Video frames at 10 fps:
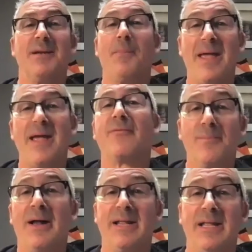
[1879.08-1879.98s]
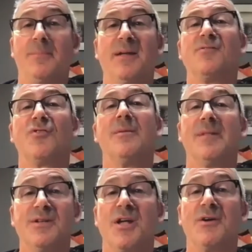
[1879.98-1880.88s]
pay everybody and be
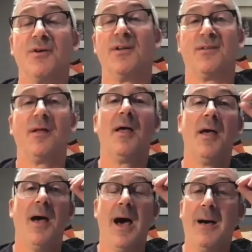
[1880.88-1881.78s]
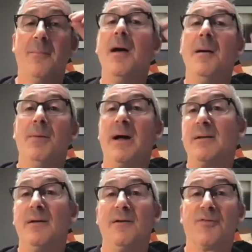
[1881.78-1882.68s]
extremely generous.
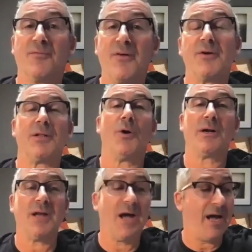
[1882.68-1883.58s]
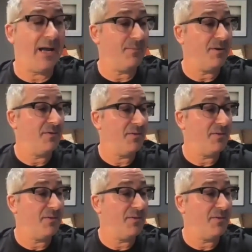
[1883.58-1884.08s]
But for a very long time, the